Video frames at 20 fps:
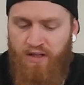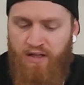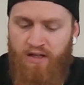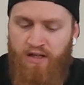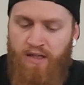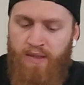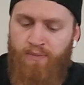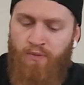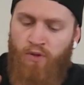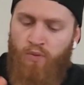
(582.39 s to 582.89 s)

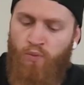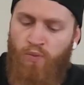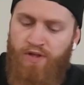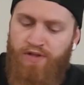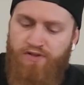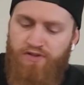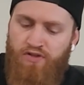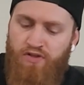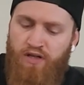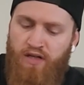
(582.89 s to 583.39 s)
On
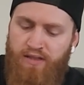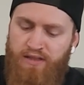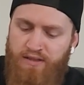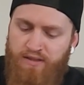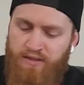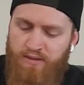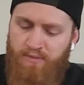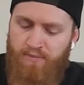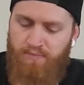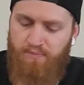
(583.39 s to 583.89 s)
one side
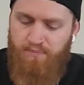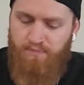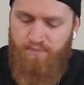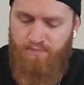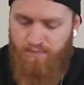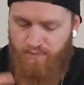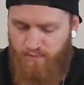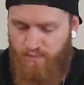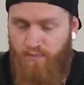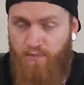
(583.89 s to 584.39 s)
there's a
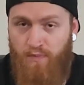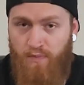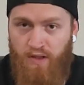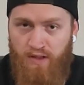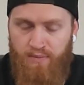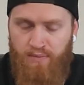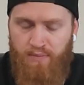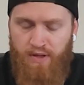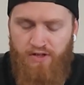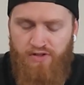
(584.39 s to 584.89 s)

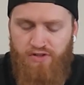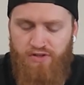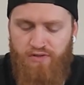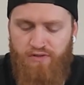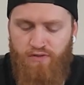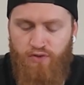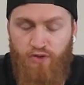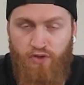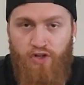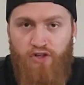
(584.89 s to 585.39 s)
bunch
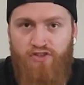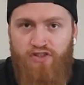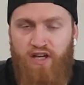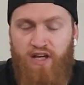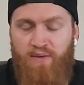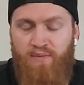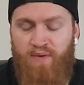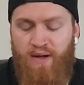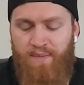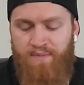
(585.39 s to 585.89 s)
of Leuco
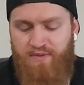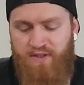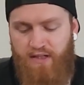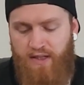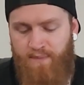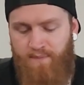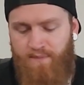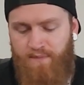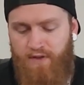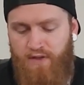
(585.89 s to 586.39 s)
tape wrapped
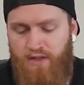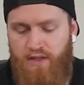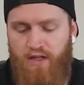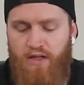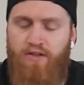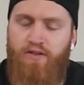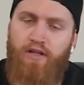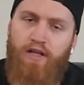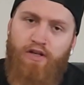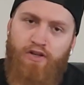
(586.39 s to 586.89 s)
up,
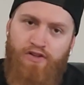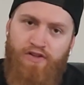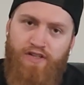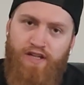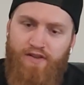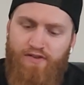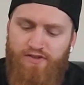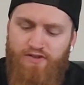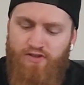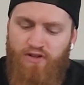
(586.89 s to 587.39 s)
and then on
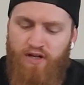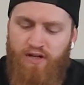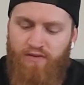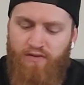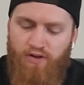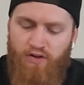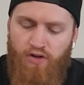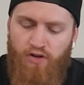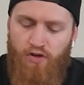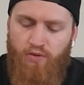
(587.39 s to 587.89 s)
the other side
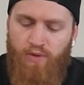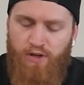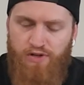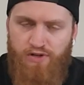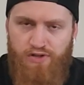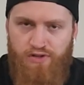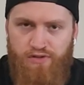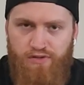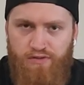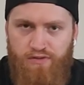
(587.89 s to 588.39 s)
I've got a whole
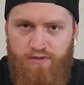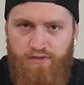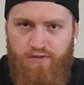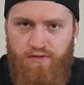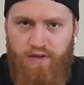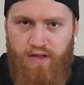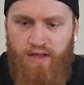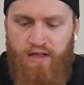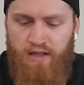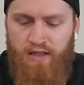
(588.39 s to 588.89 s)
bunch of
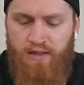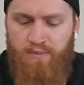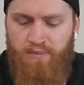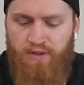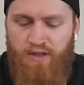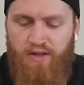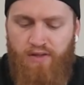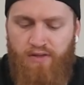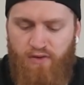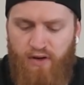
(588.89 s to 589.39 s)

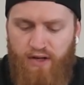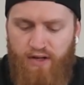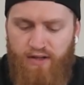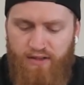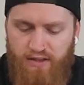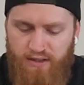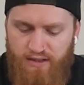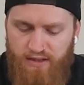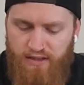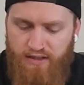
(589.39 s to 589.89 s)
like
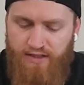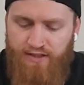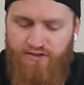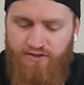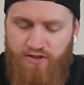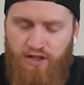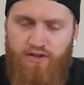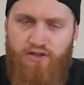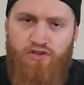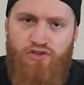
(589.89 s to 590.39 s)
thread.
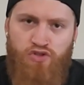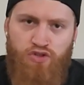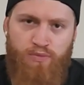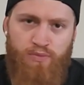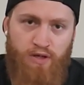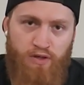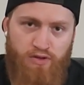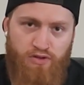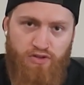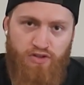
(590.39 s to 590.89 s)
Inside the
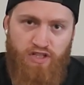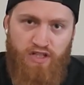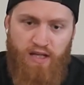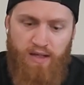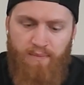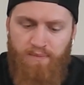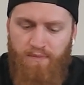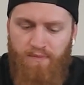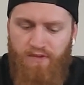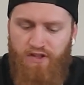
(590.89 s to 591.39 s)
tube I also
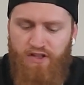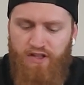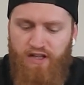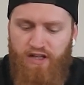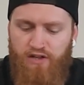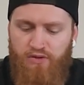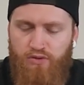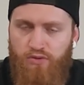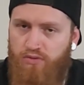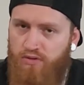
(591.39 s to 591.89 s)
keep the
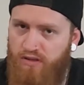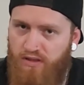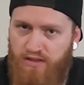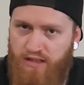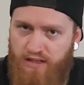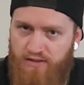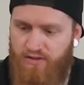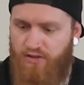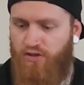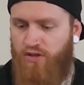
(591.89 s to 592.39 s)
needle in
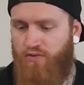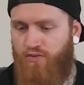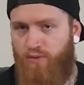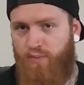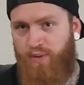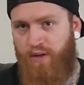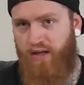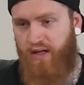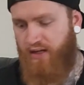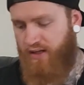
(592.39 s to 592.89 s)
case I've got to
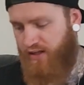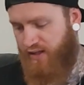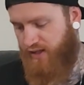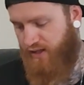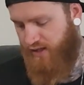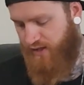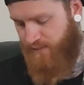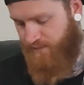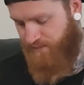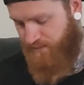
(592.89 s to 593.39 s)
repair any
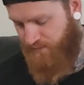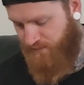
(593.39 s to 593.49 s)
gear.